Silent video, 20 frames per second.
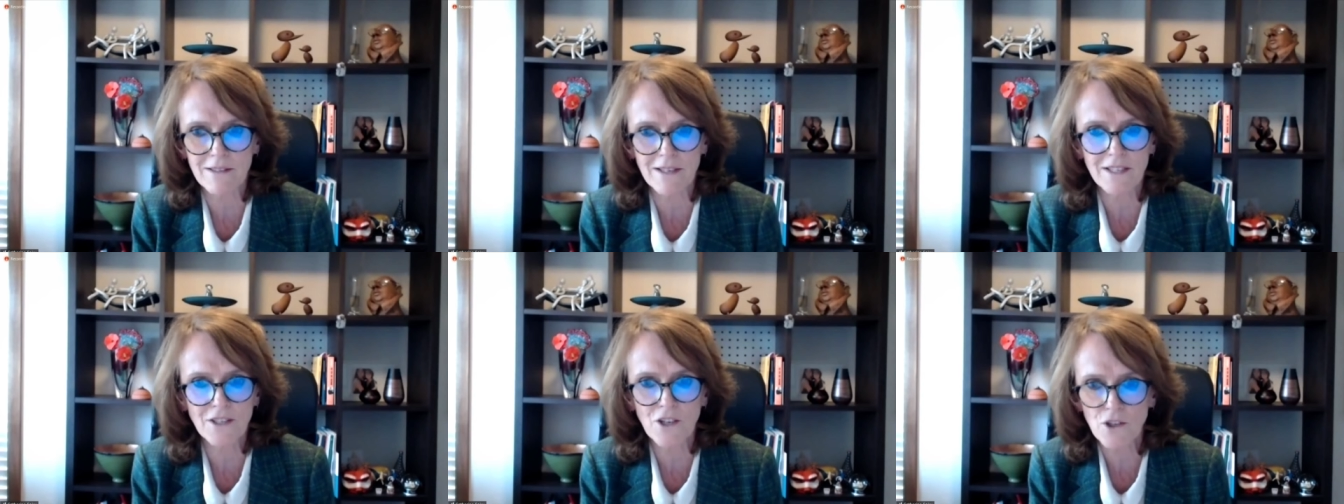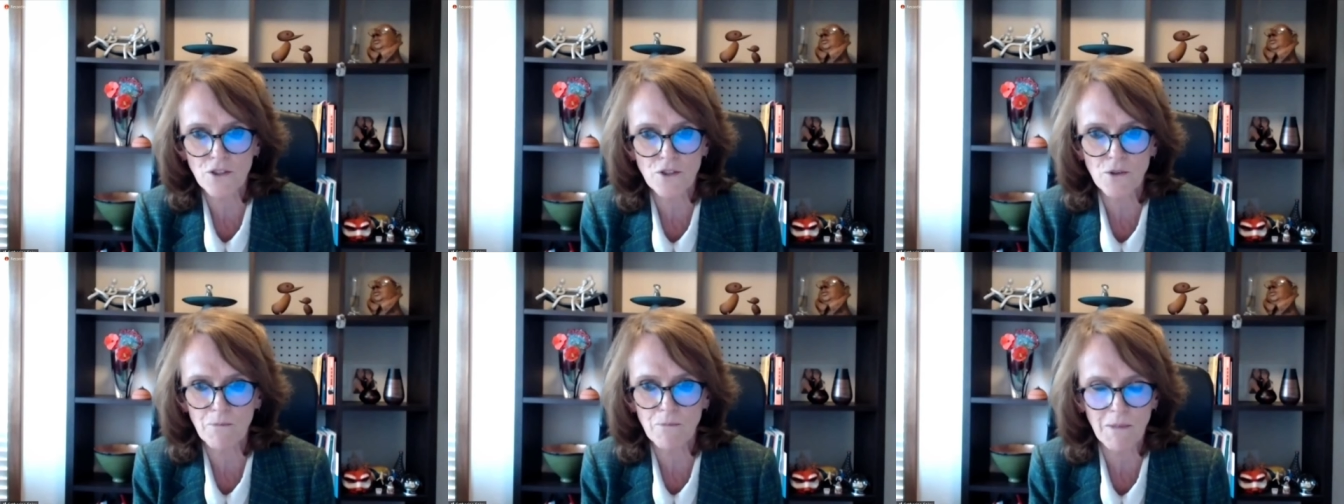I know
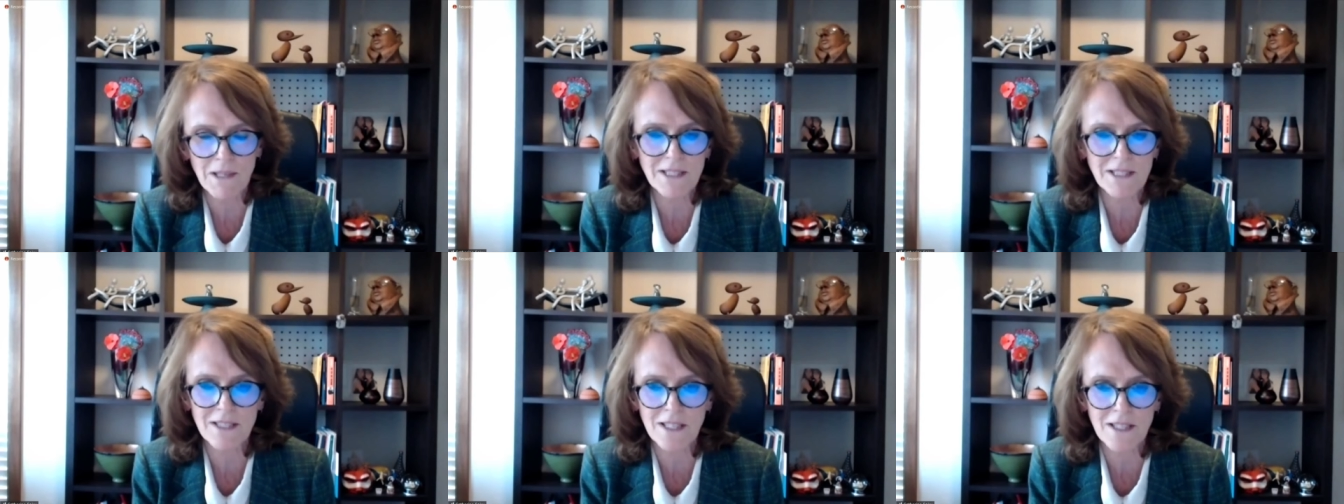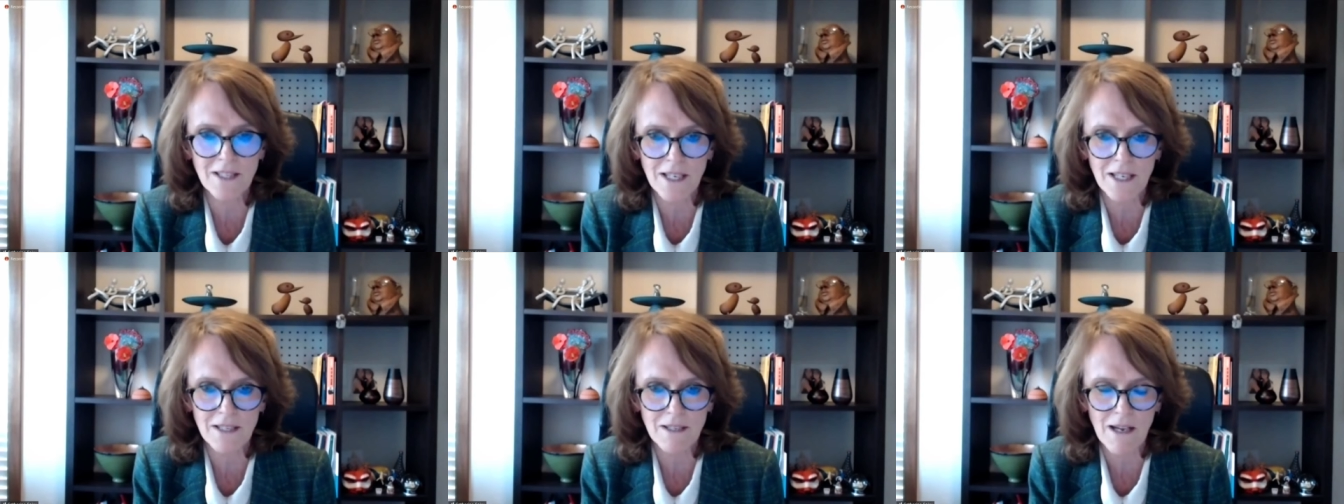you must see
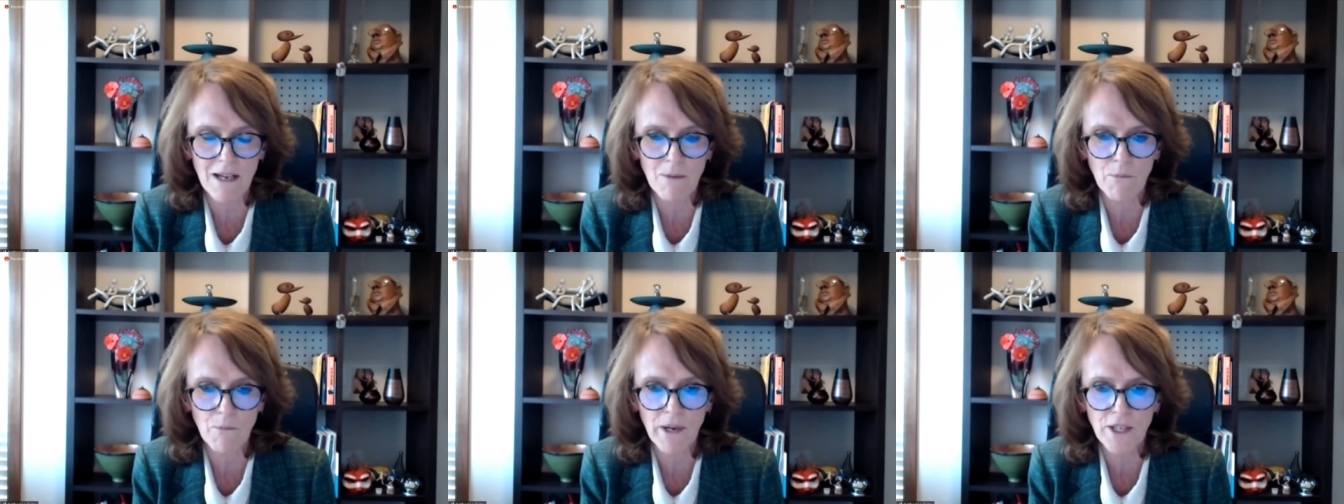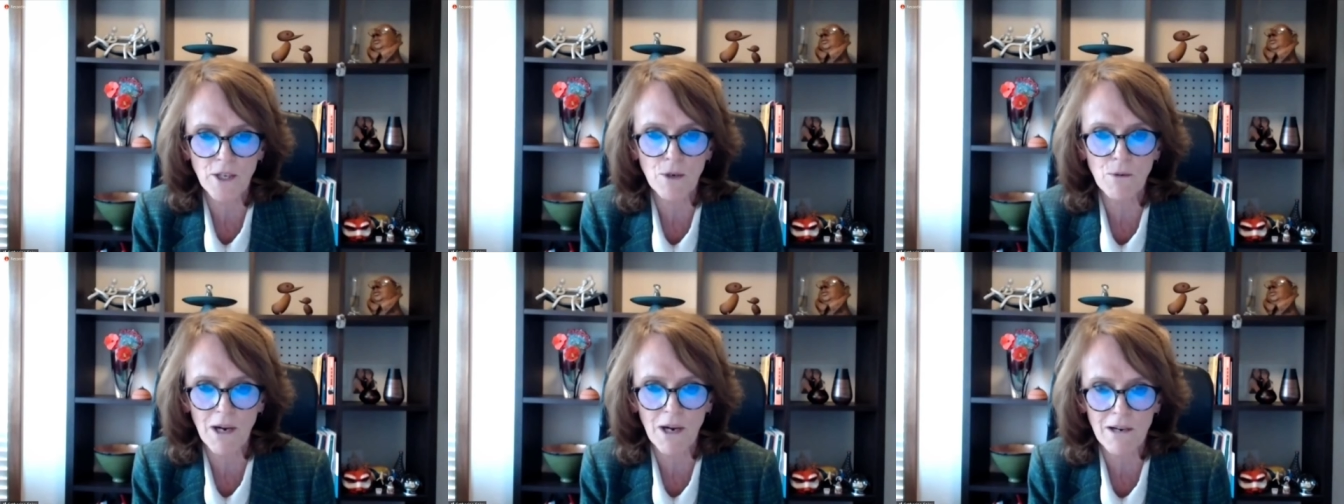that um, where
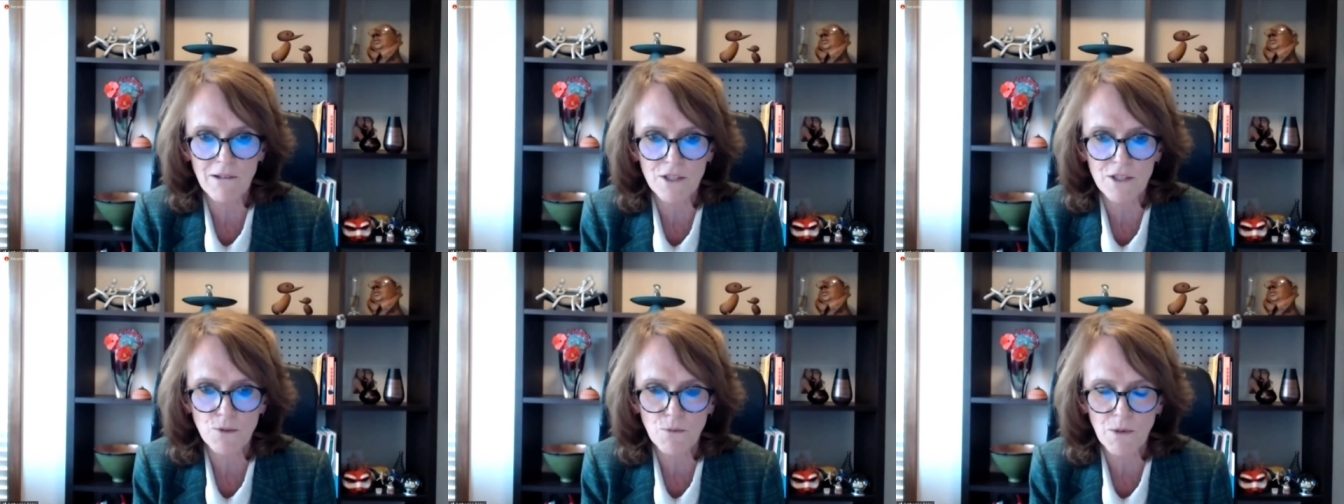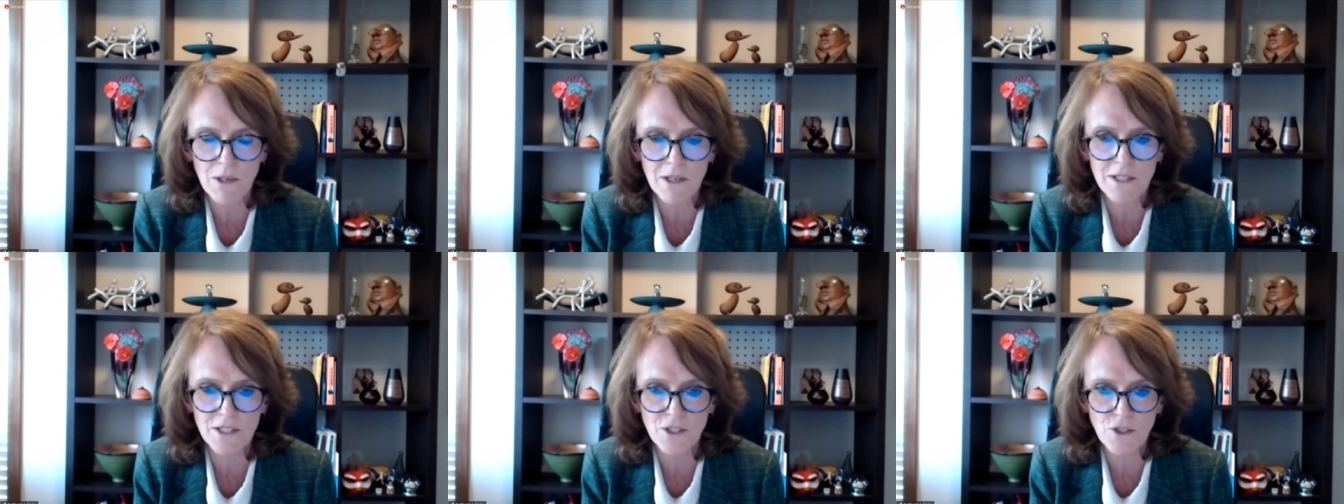you are as
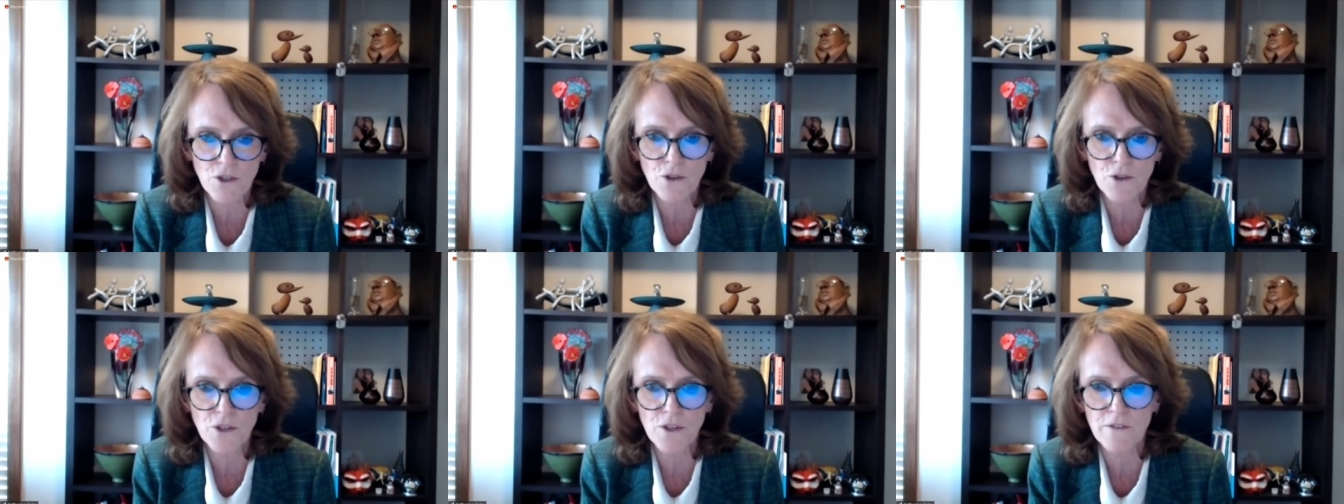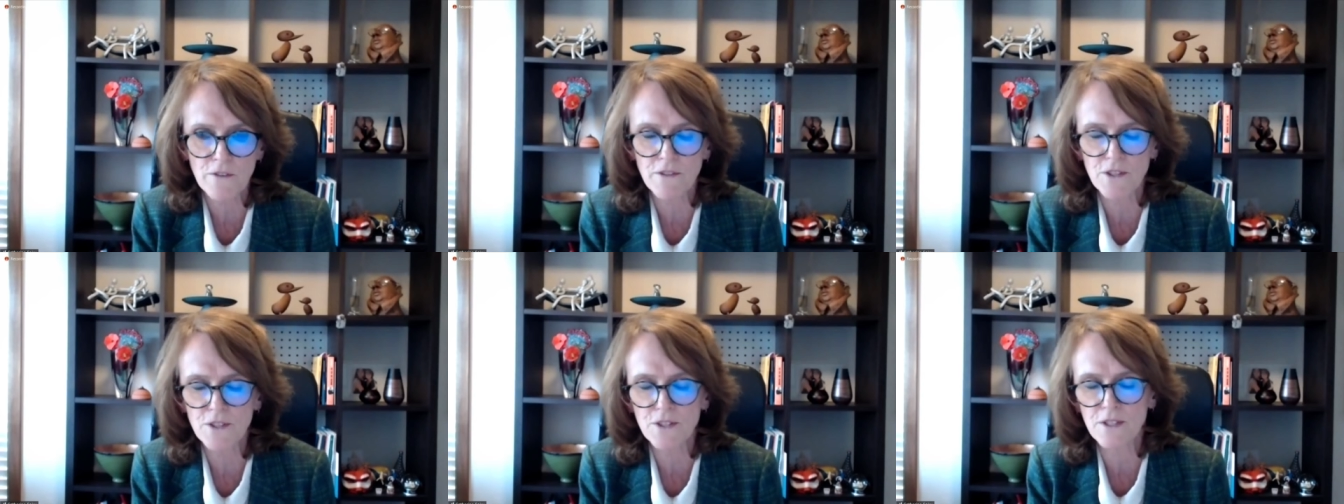well in your
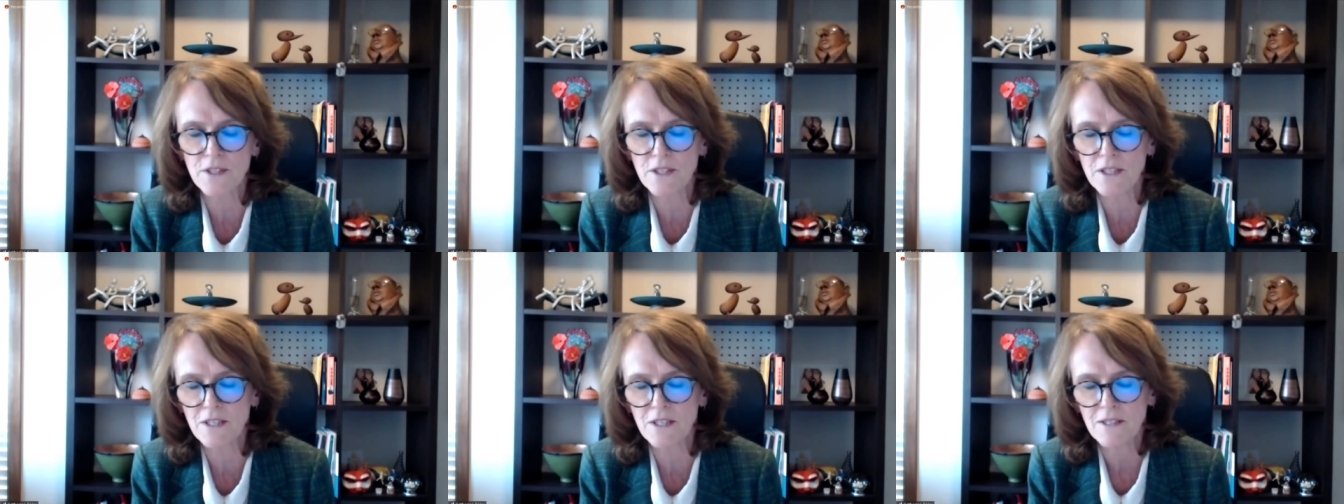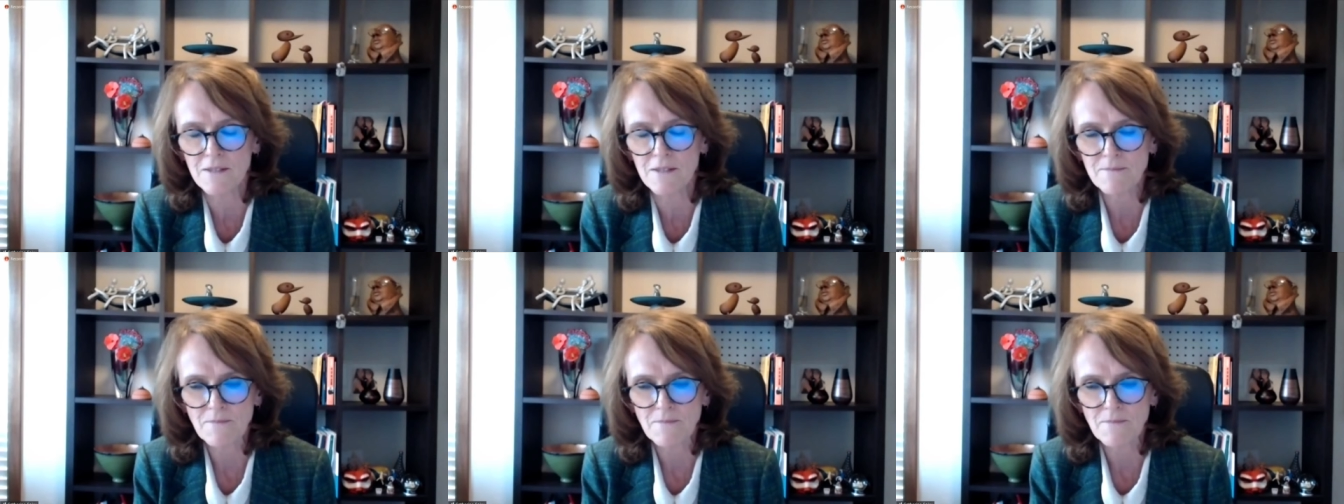university.